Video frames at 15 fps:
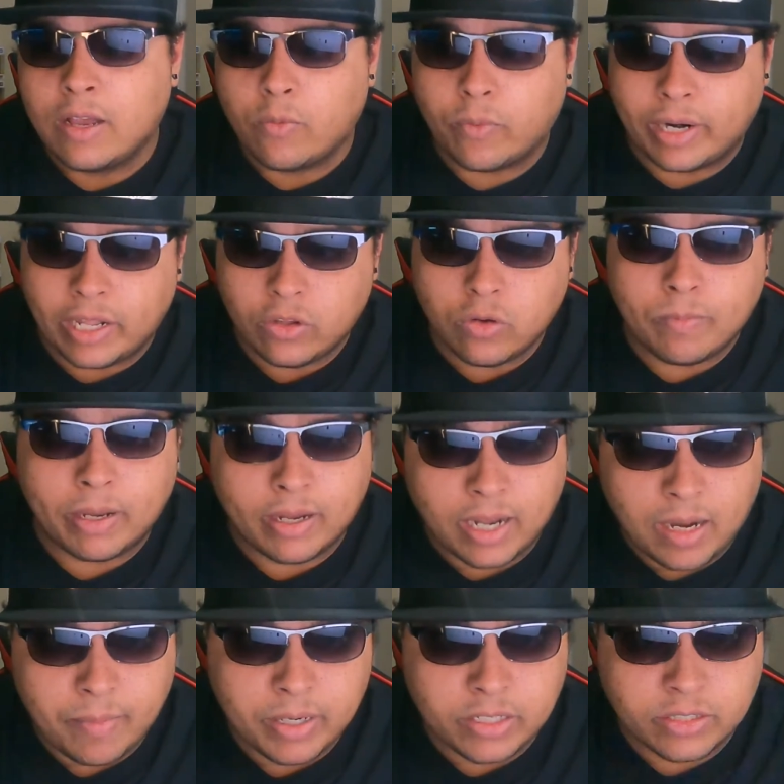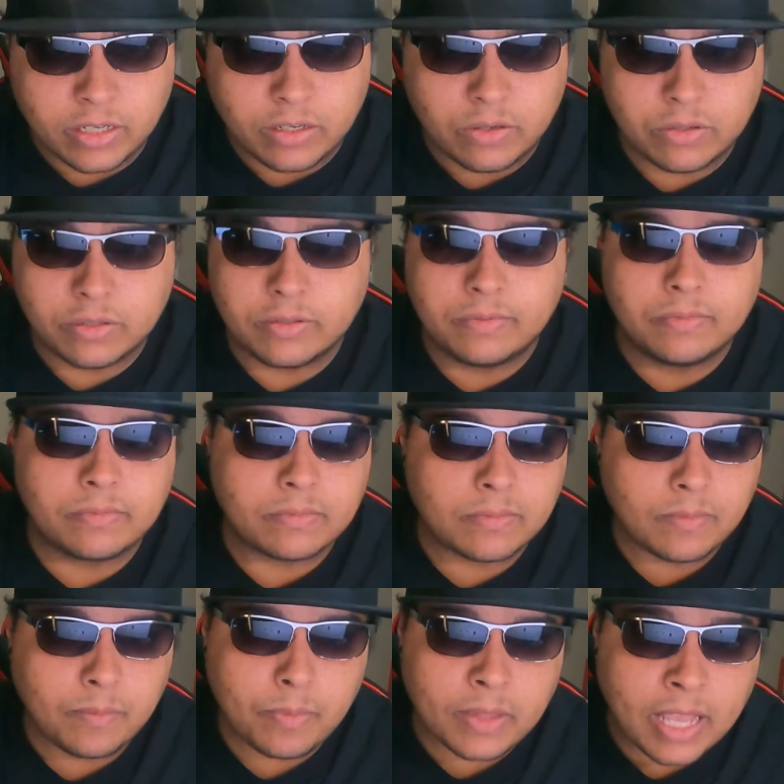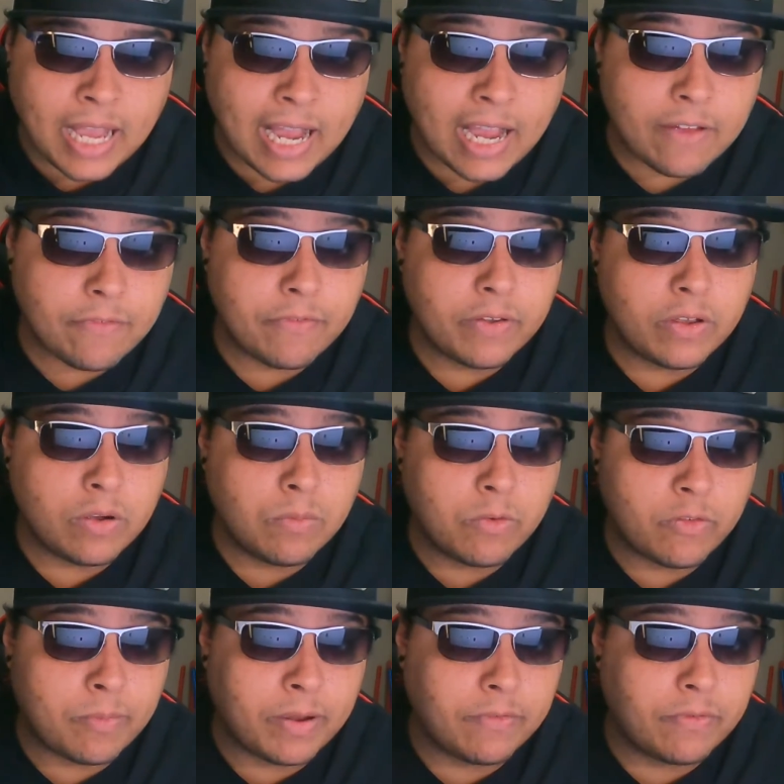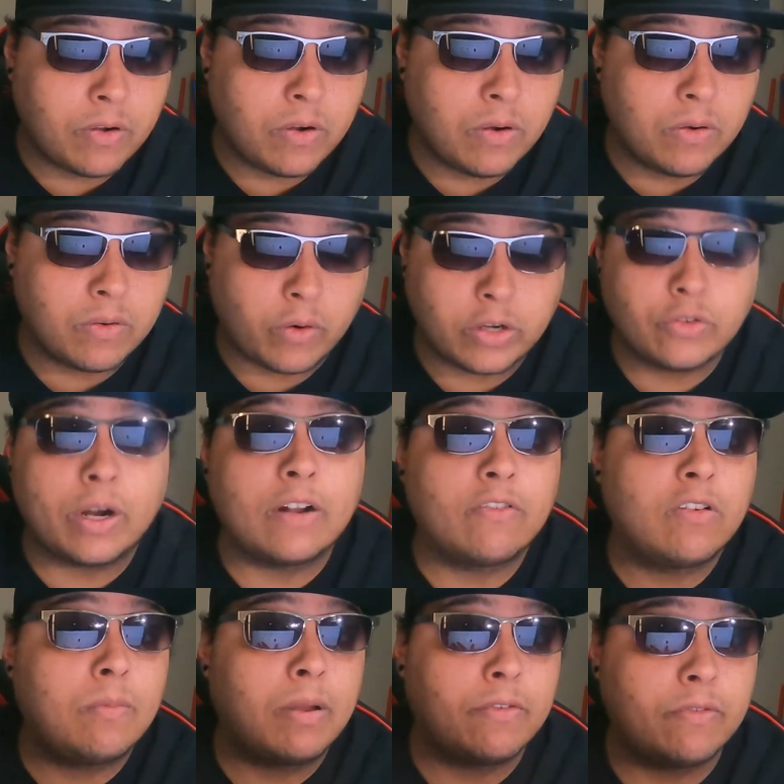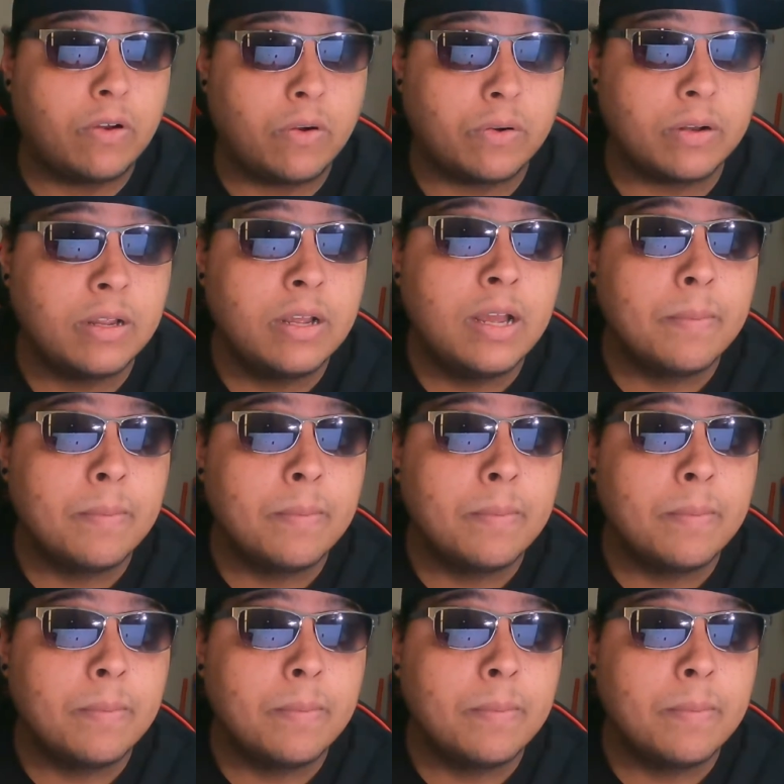When I do my comedy shows, I film with my phone, or I try to film with my phone,